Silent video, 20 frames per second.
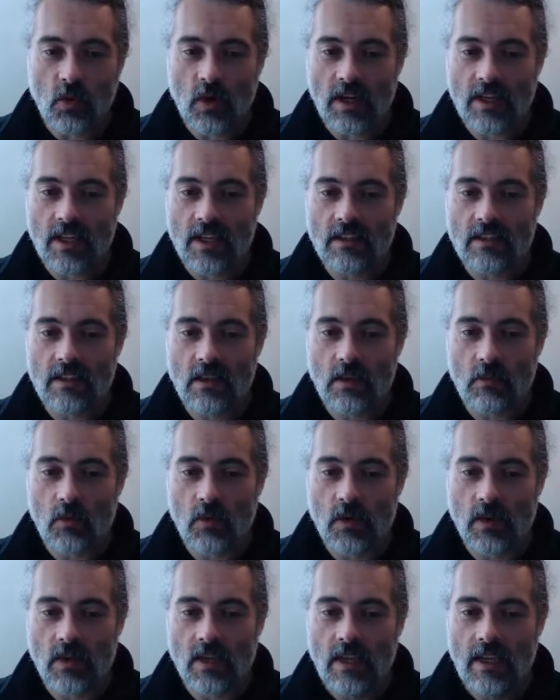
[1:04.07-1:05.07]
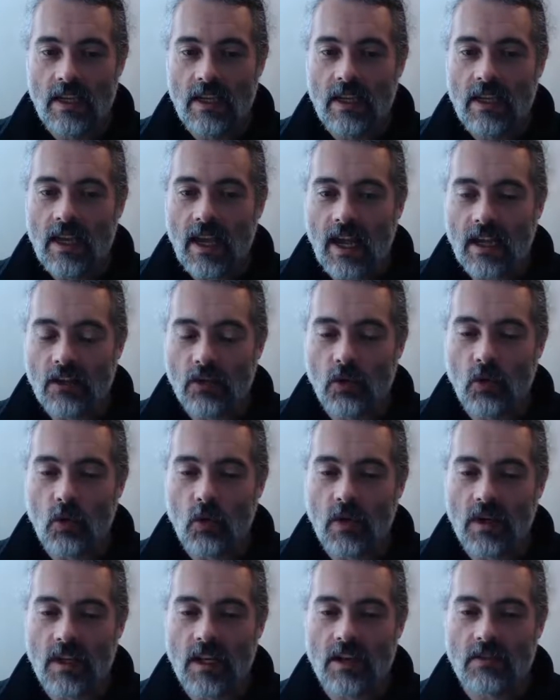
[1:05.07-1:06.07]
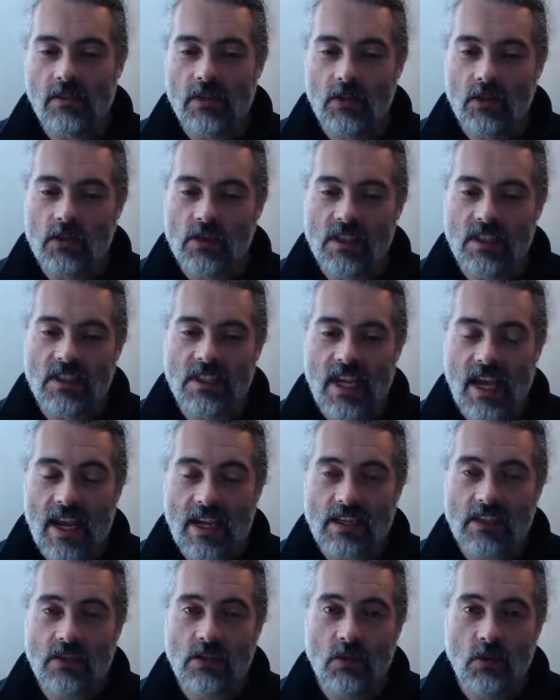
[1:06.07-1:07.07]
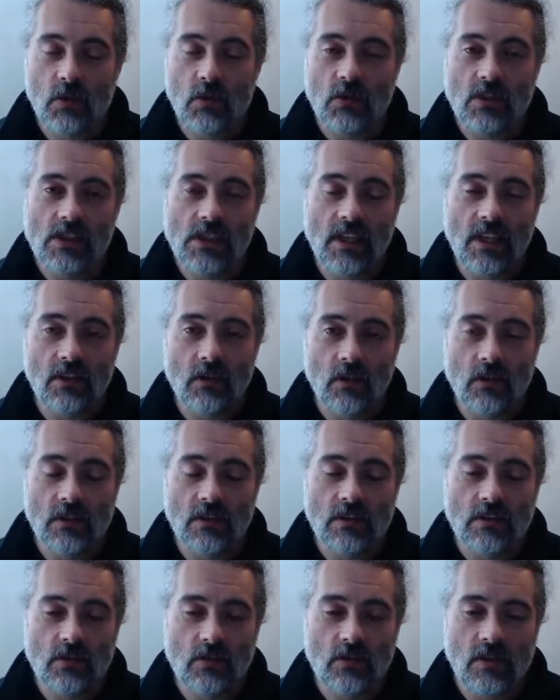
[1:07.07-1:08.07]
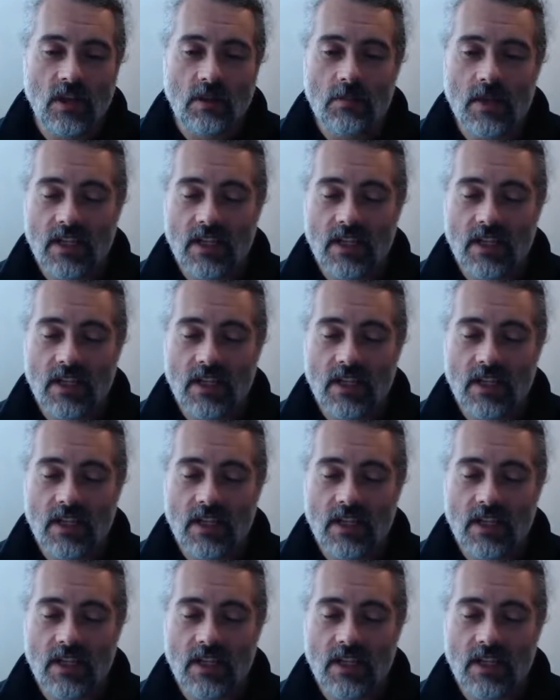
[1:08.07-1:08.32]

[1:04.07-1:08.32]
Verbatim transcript: what I end up with. I know I have to use the text nodes in order to do that,